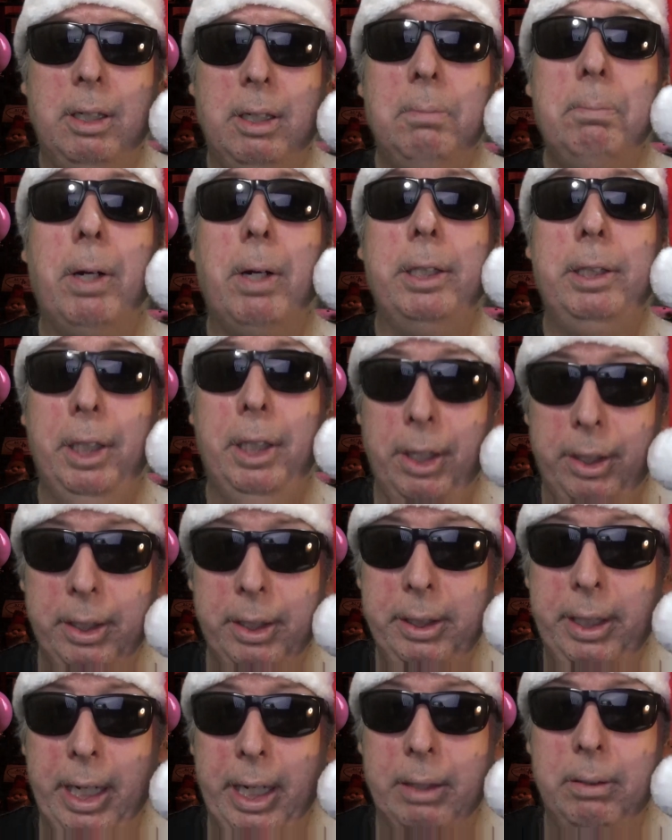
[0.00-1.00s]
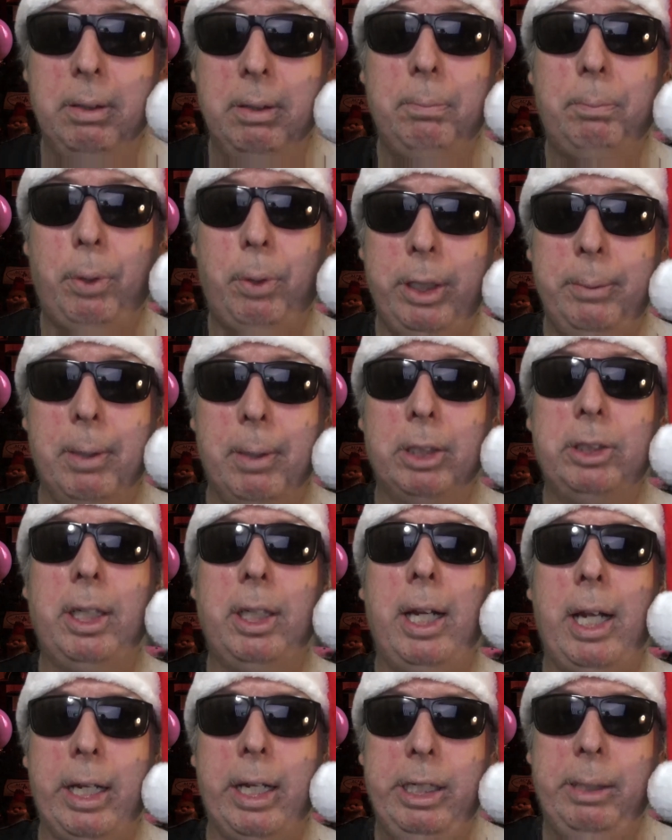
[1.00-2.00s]
but you can get pretty much
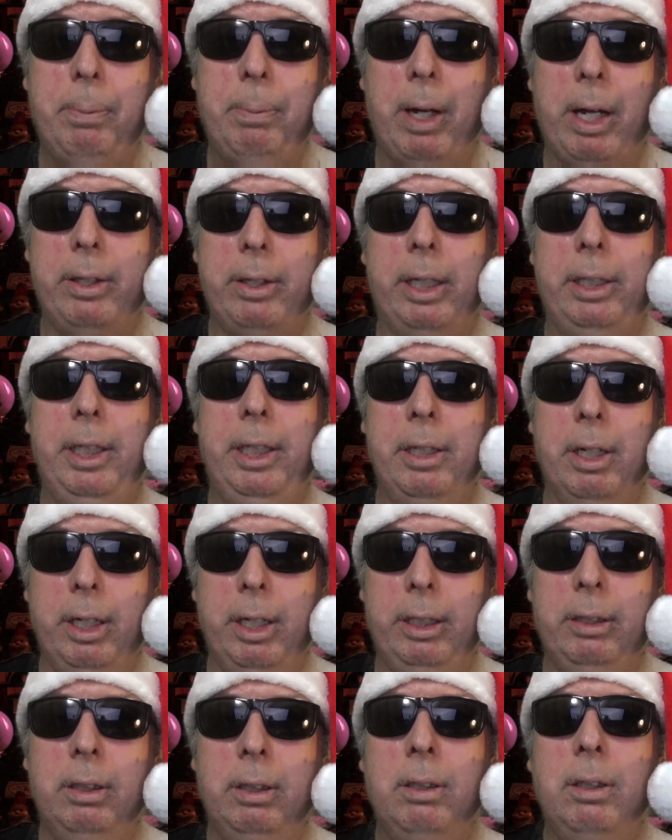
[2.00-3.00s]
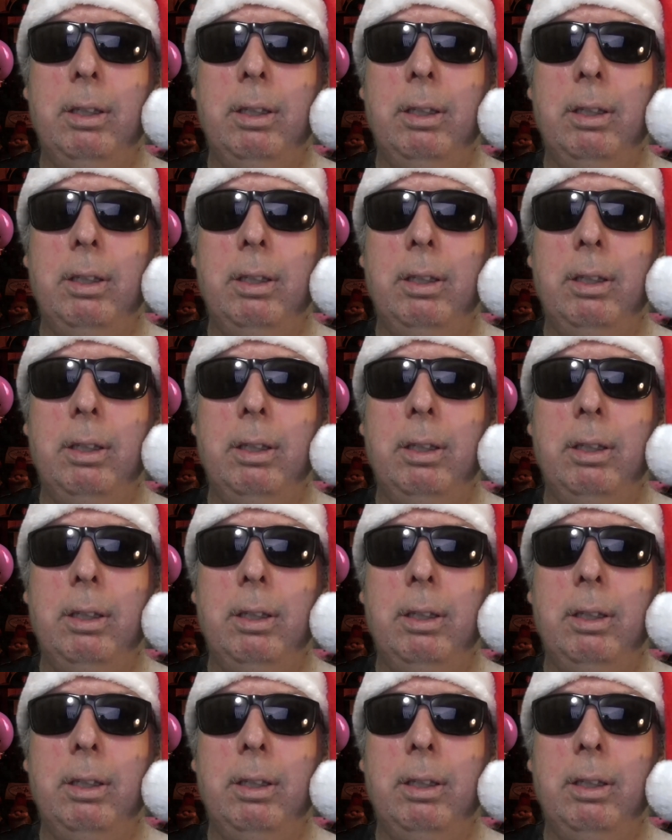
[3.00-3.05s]
any part that you need